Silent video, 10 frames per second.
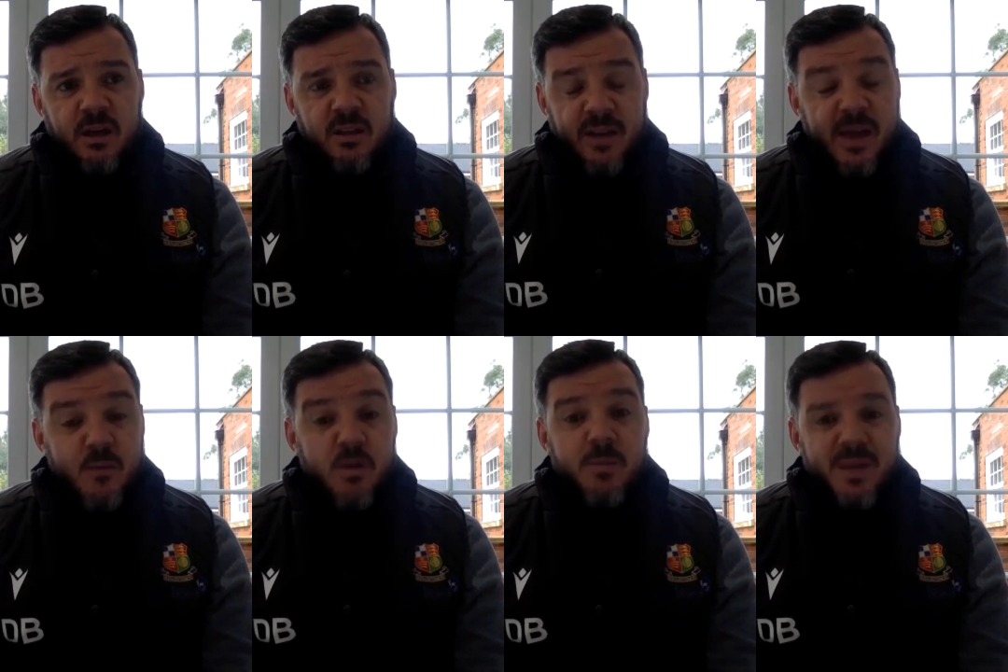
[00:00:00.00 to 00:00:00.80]
The game
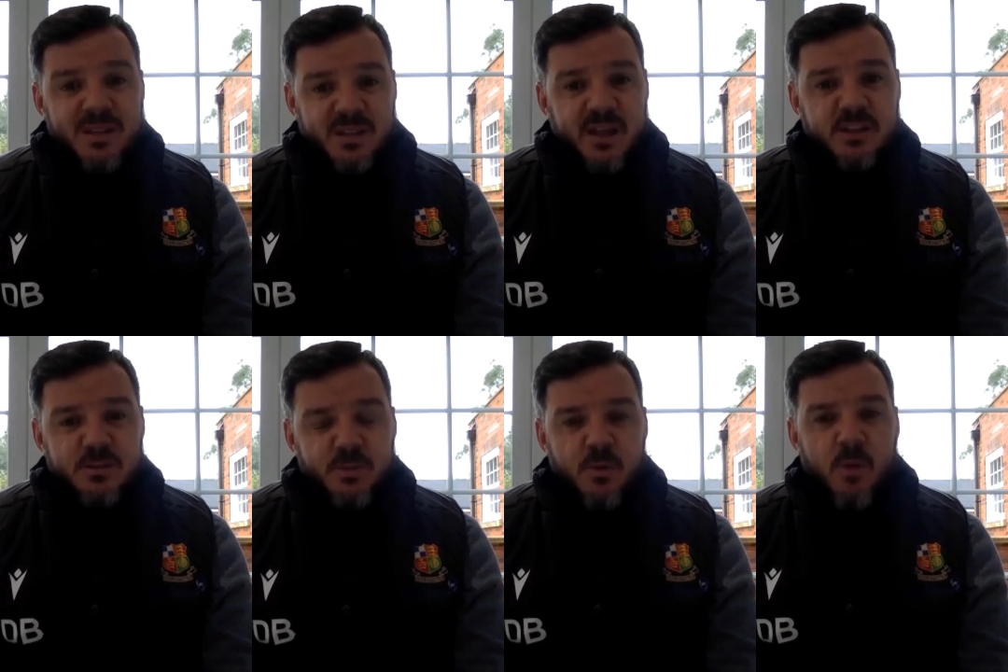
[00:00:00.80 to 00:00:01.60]
will be intense,
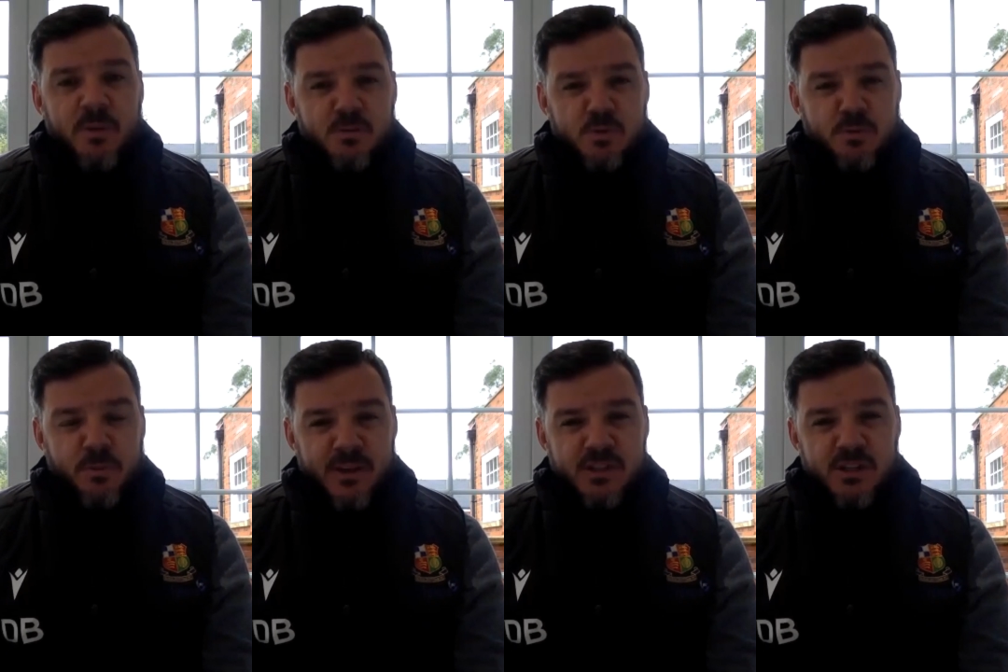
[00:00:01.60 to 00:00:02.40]
but it won't be as much
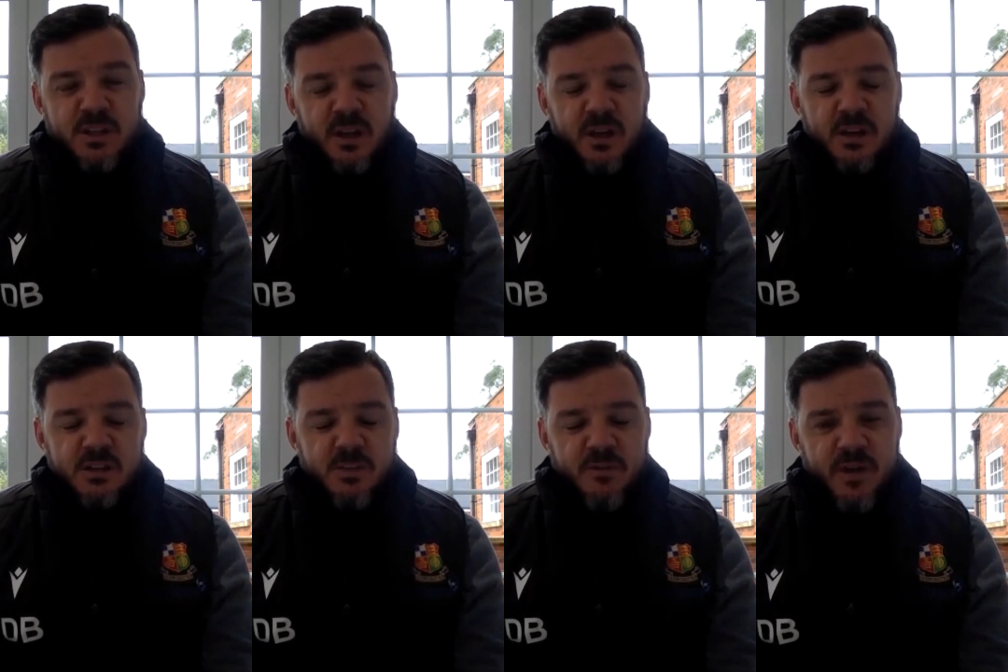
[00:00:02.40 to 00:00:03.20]
pressing.
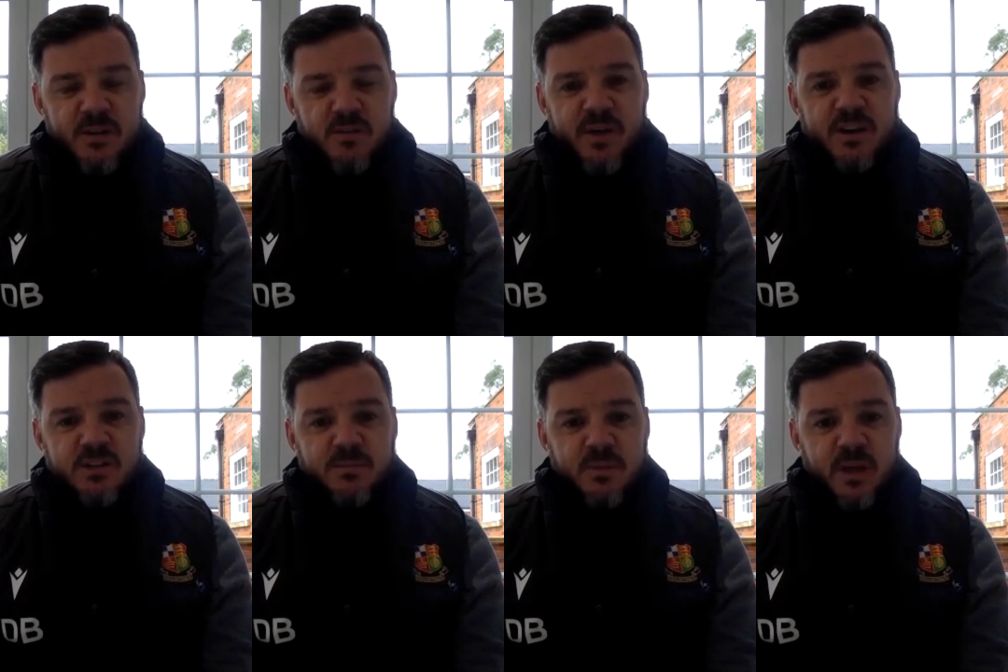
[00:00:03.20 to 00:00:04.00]
To be fair to
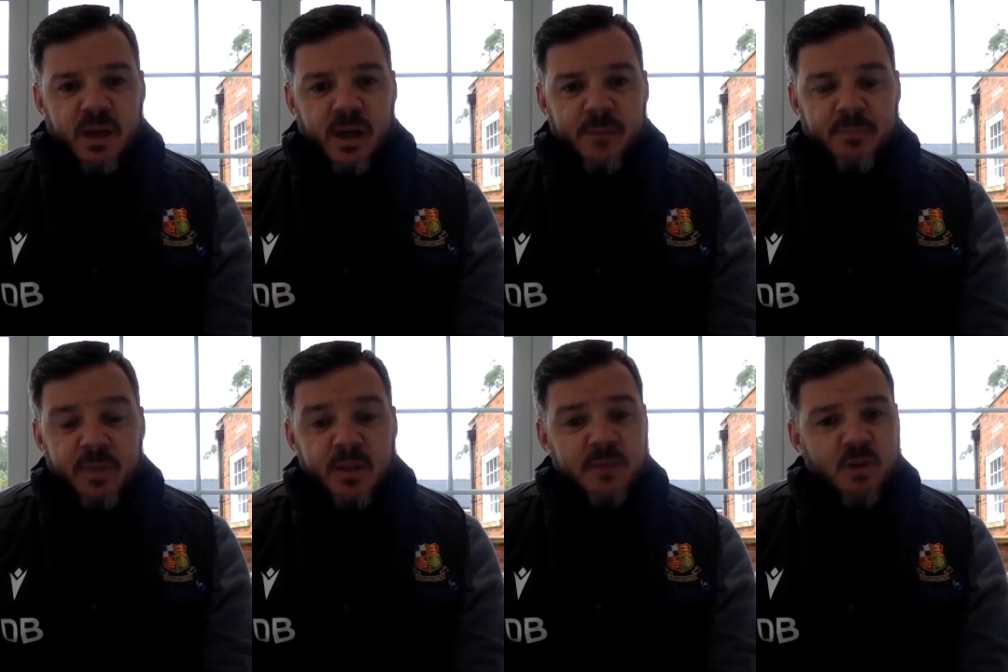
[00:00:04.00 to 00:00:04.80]
Wrexham,
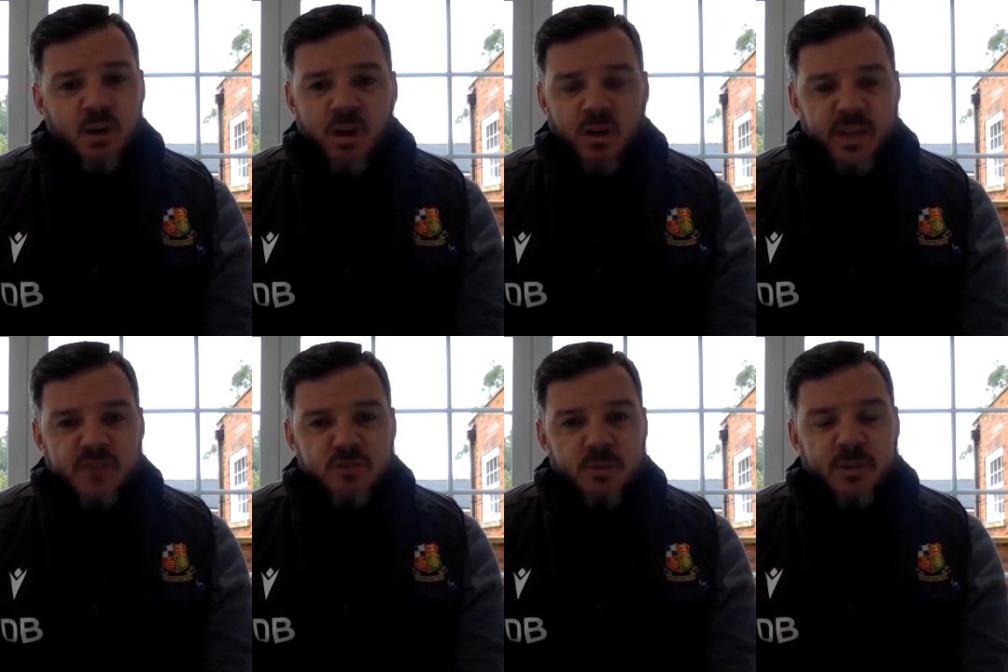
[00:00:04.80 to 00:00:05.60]
they've got a lot of
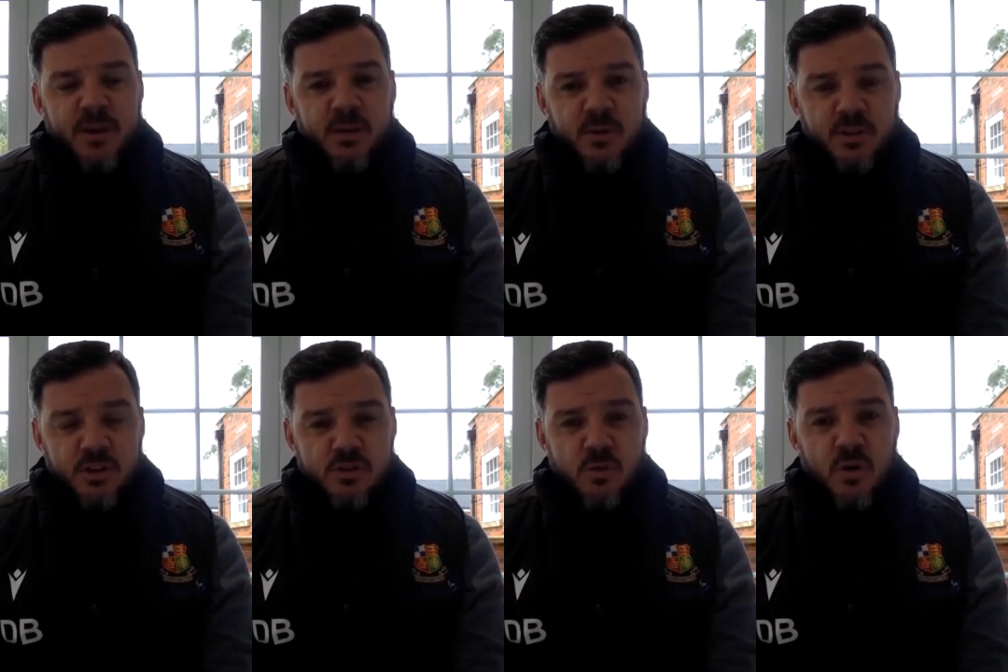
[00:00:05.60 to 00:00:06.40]
natural ability within their
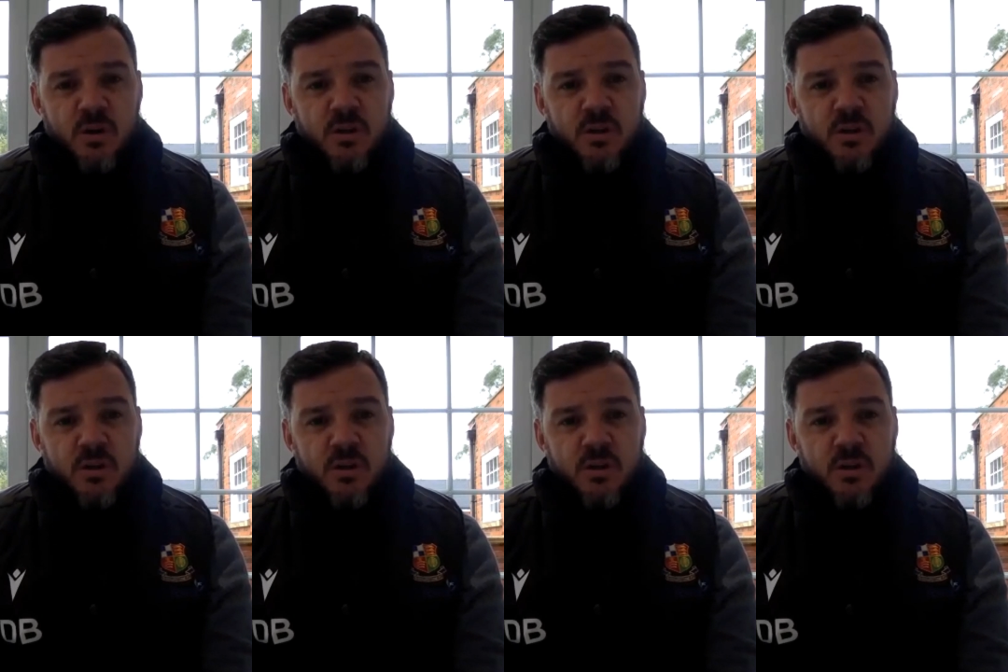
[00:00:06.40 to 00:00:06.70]
squad.